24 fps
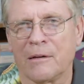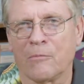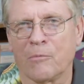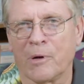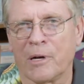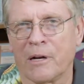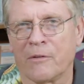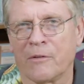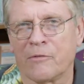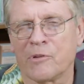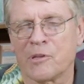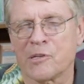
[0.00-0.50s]

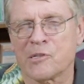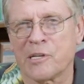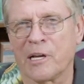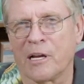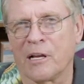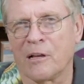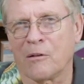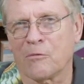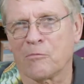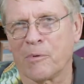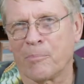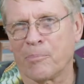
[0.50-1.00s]
whenever the
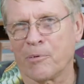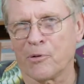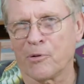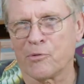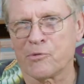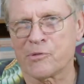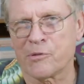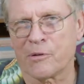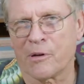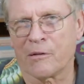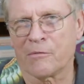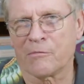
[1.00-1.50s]
cell
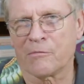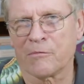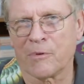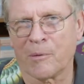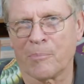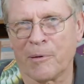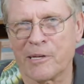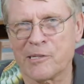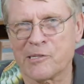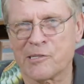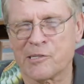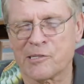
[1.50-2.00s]

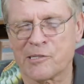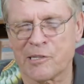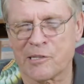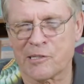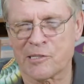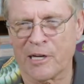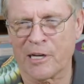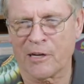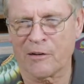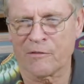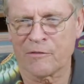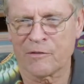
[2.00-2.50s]
replaces
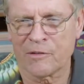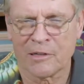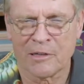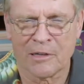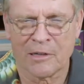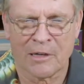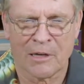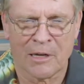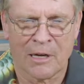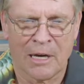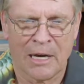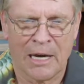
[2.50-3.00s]
itself.
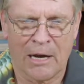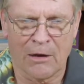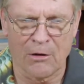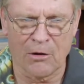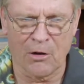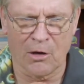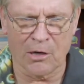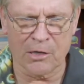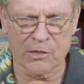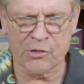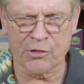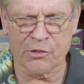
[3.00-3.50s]
How
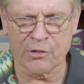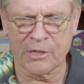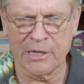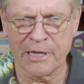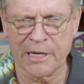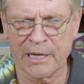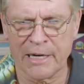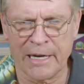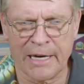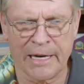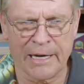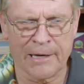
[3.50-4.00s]
long is your
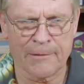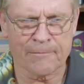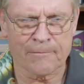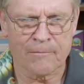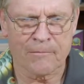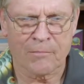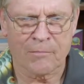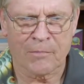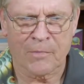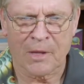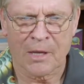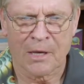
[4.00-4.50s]
DNA?
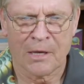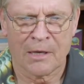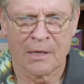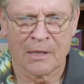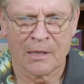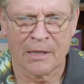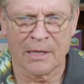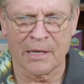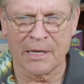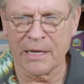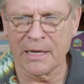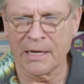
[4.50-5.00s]

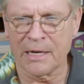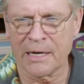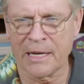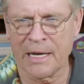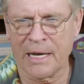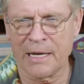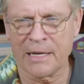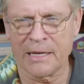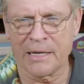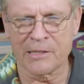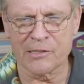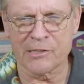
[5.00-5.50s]
The
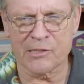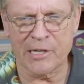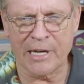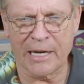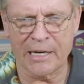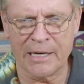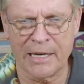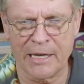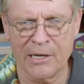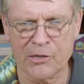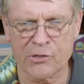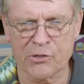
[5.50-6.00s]
DNA
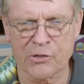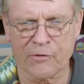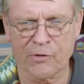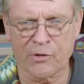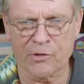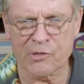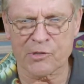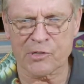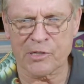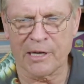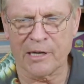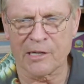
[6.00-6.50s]
inside each of
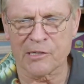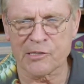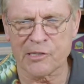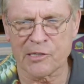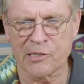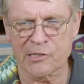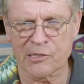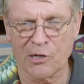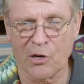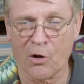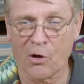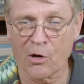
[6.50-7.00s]
your cells
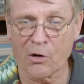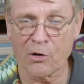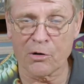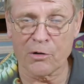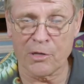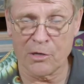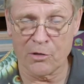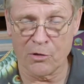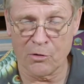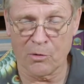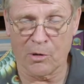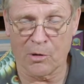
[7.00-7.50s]
is longer
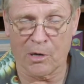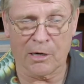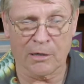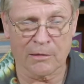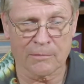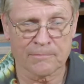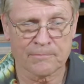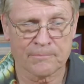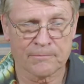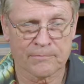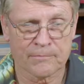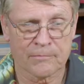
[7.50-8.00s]
than you are,
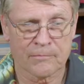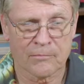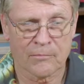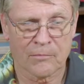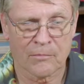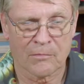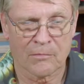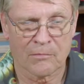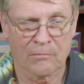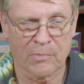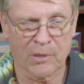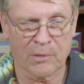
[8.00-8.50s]

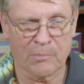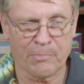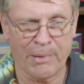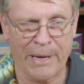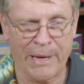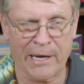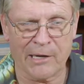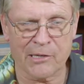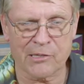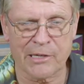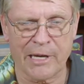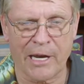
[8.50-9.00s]
but
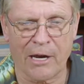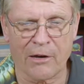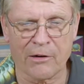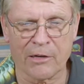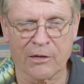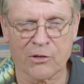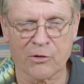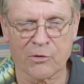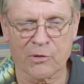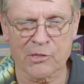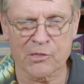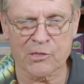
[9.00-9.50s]
packed down
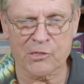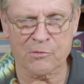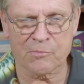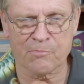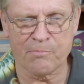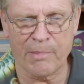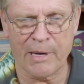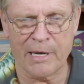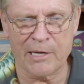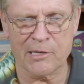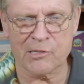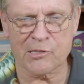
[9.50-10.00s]
into a
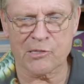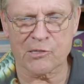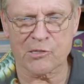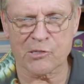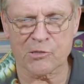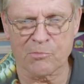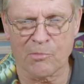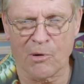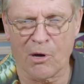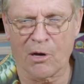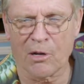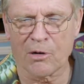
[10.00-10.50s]
space
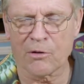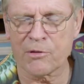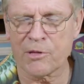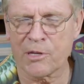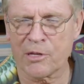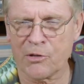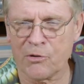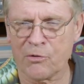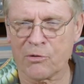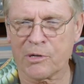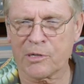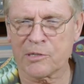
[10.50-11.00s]
smaller
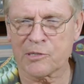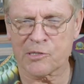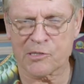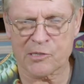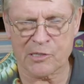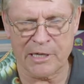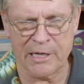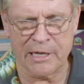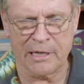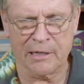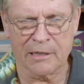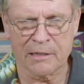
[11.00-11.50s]
than you can
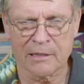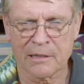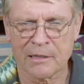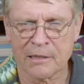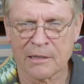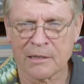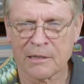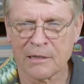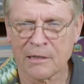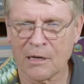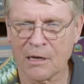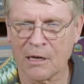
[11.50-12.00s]
see.
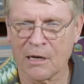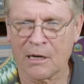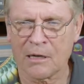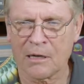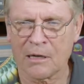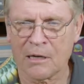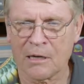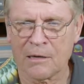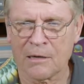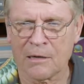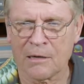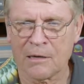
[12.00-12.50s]

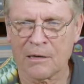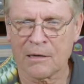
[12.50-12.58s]
The